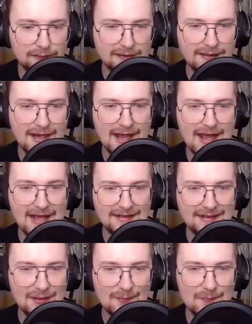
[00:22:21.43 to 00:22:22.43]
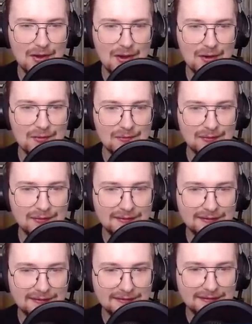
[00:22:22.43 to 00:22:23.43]
Yes, an emote!
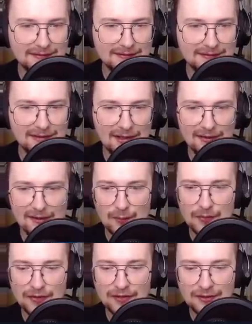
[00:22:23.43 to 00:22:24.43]
Okay, we gotta